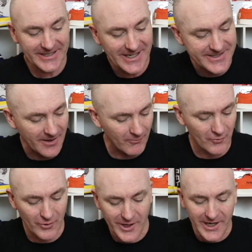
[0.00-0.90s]
He does
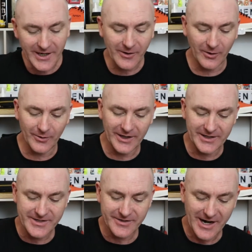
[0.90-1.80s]
some really cool
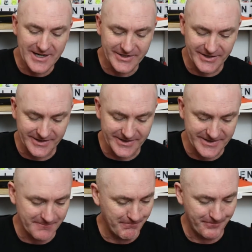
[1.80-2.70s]

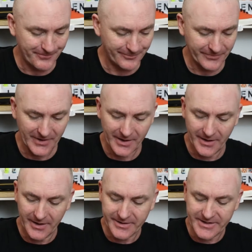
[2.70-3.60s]
illustrations.
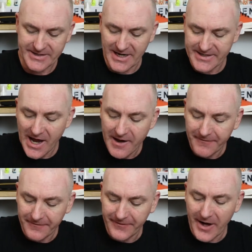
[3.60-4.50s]
Just has a
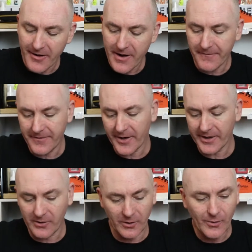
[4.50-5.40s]
very,
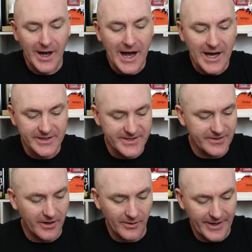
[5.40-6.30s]
very cool art
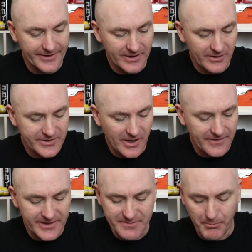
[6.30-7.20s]
style, and it looks
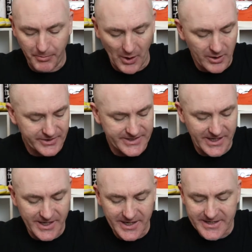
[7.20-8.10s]
like this box
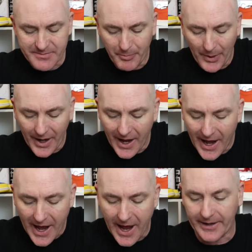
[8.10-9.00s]
is
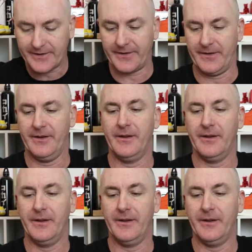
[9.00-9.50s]
packed.